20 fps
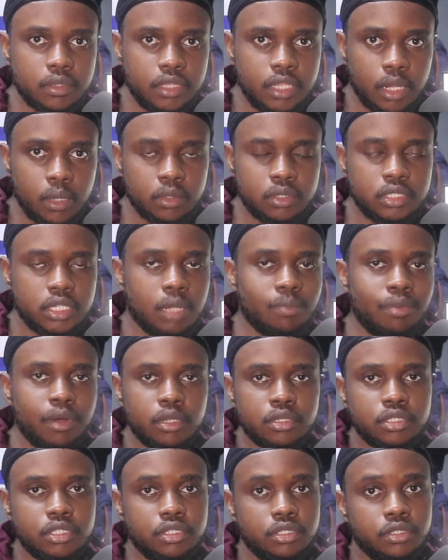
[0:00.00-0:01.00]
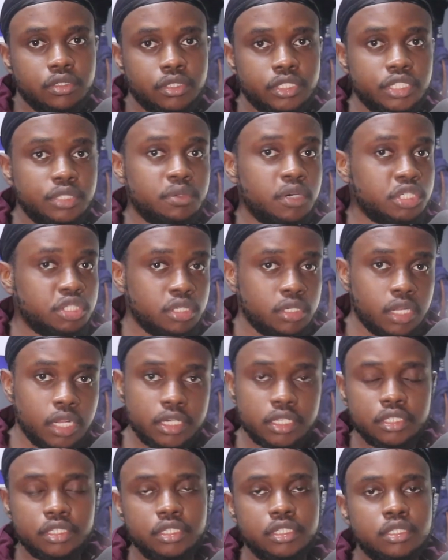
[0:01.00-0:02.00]
doubt about the
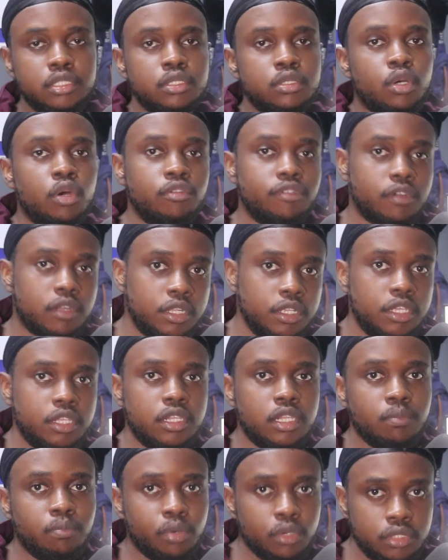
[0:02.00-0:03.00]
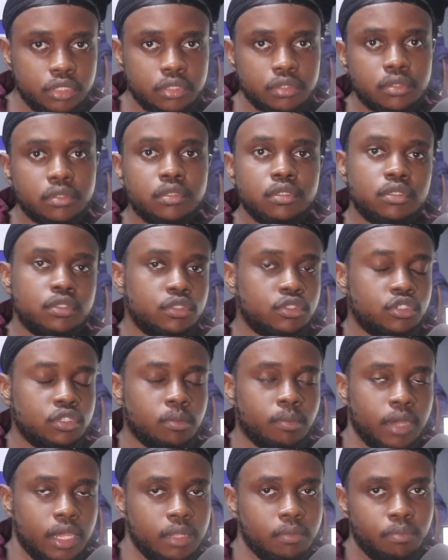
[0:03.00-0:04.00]
rationality of clicking a button to
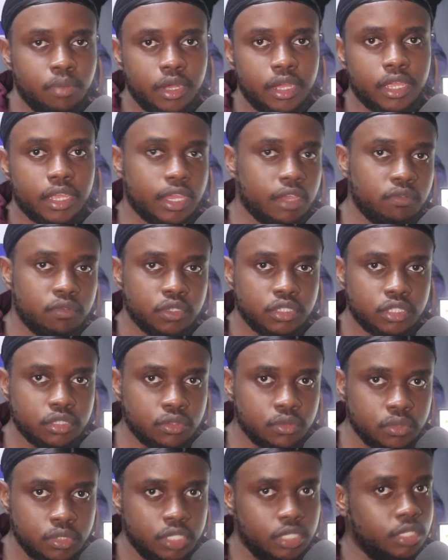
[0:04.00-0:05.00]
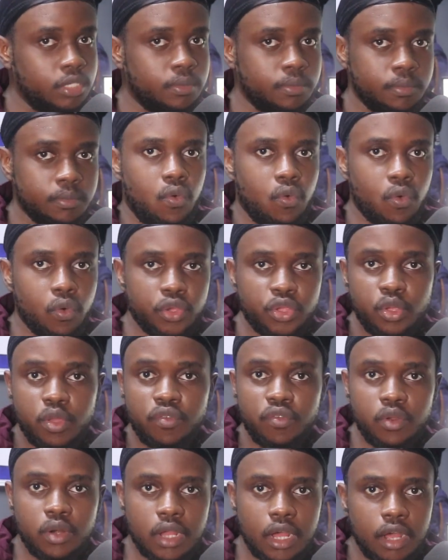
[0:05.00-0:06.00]
mine Pi every single day, or
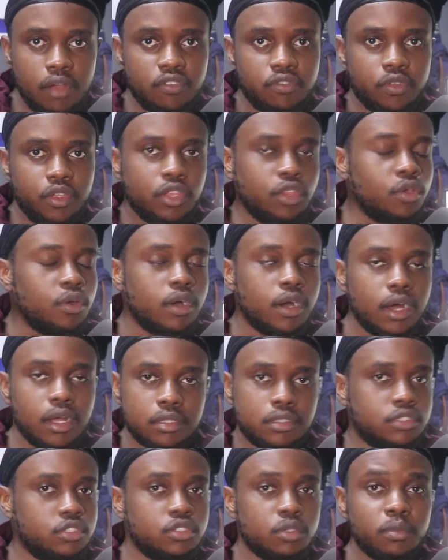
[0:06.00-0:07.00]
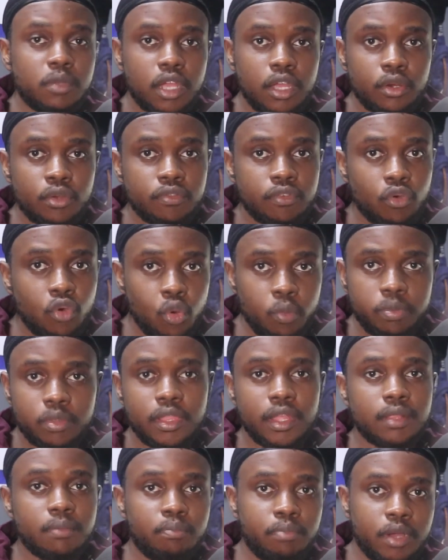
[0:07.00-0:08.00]
you even have in your heart some kind of hope
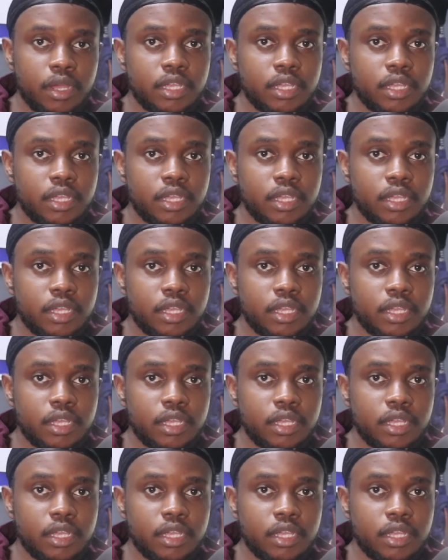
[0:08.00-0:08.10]
that